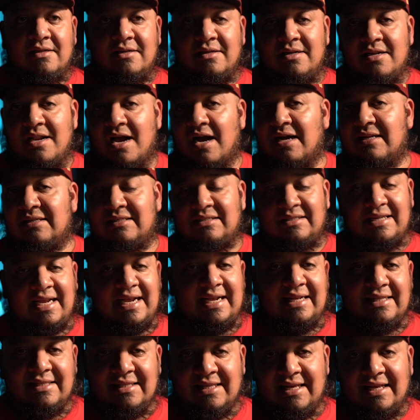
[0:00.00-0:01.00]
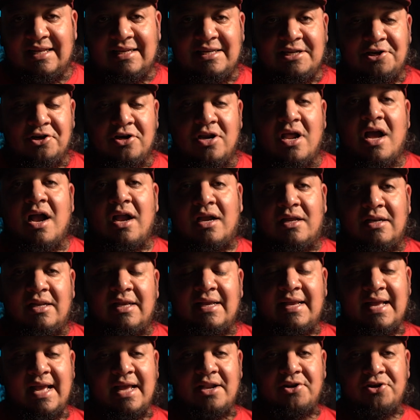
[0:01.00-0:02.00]
not saying that you're not going to
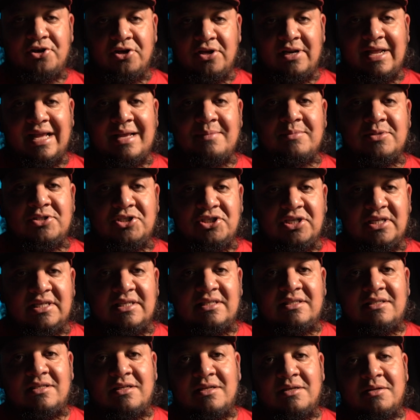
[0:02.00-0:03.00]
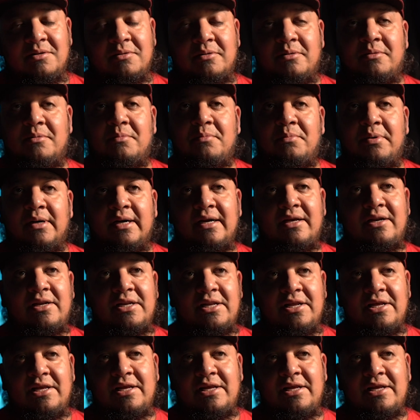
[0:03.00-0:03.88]
get good images, but